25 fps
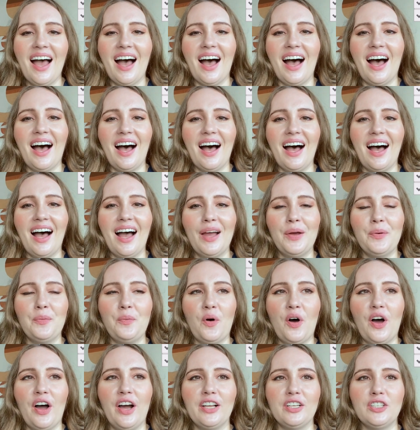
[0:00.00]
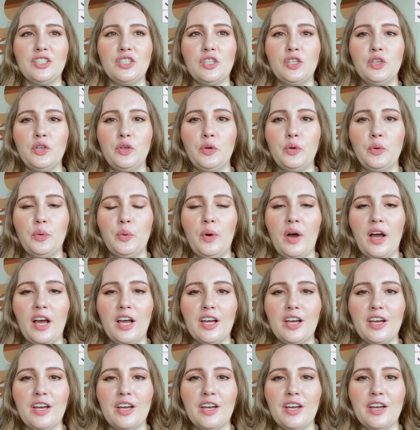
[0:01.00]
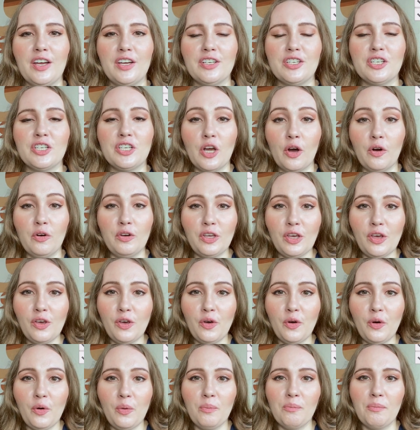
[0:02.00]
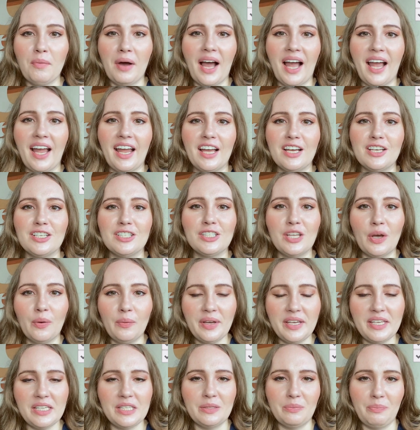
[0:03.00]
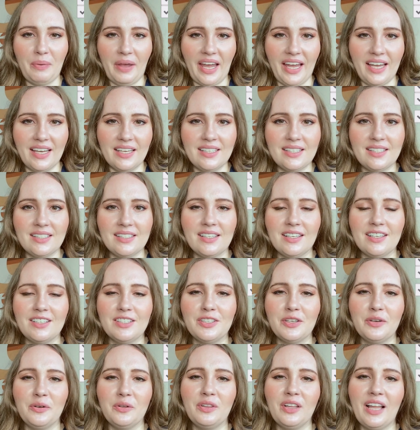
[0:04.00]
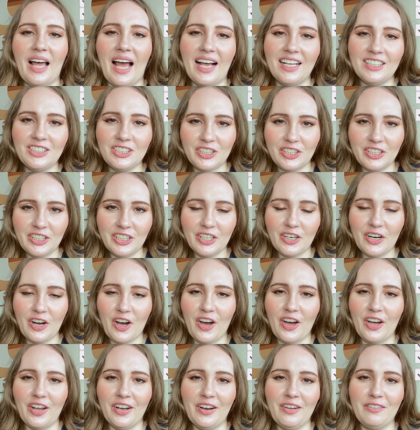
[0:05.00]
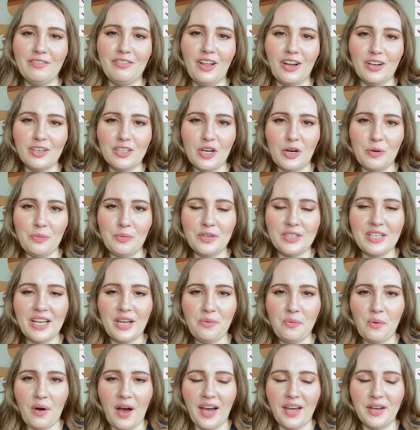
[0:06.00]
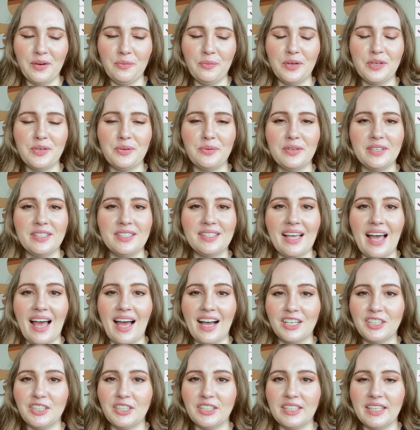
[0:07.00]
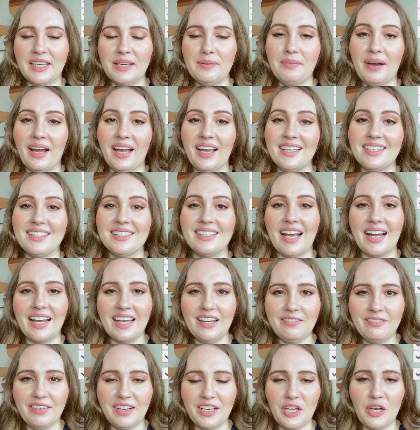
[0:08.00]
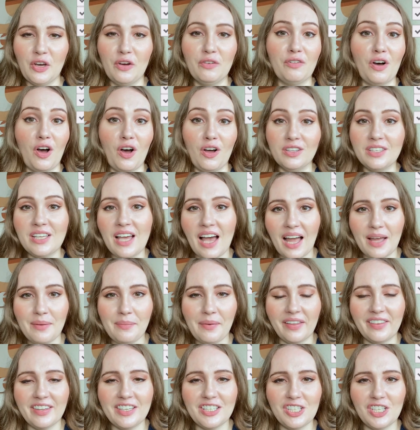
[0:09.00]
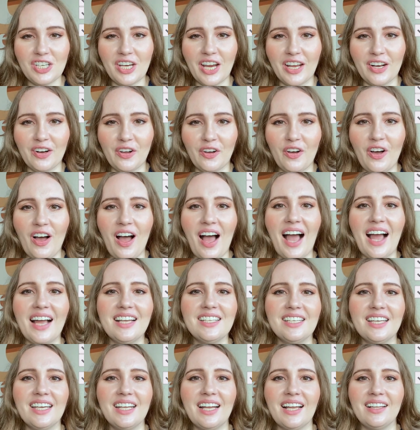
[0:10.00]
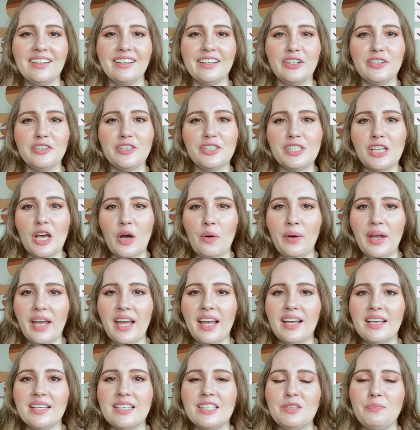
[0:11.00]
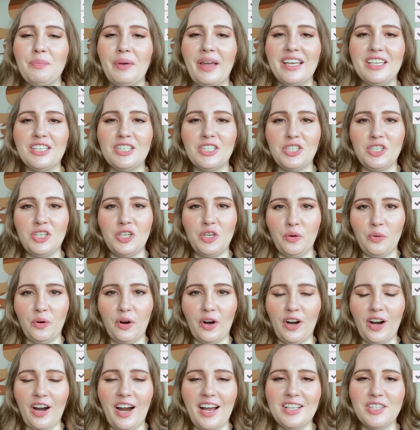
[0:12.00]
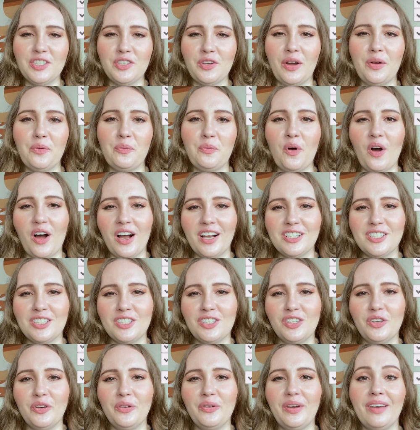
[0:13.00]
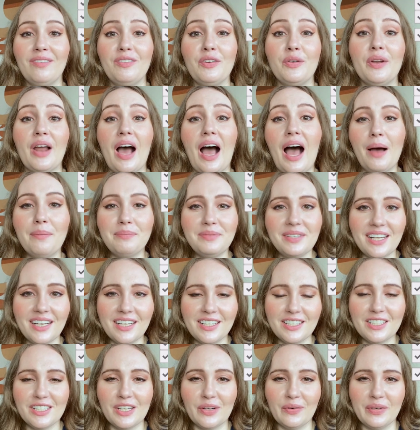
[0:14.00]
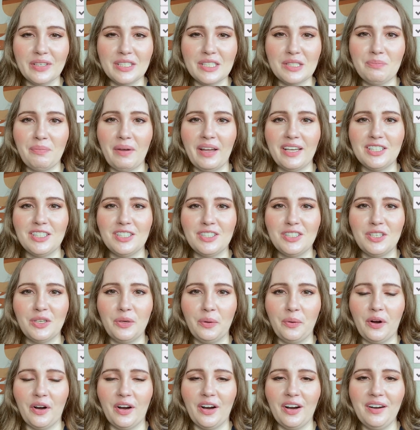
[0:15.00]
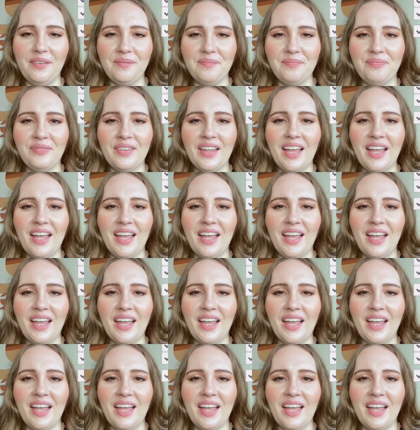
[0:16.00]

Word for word: I want to show you my sewing space. So last year on Vlogtober day one, which was actually my second video of all time on this channel, I did a little sewing space tour. And so I want to give you an updated sewing space tour.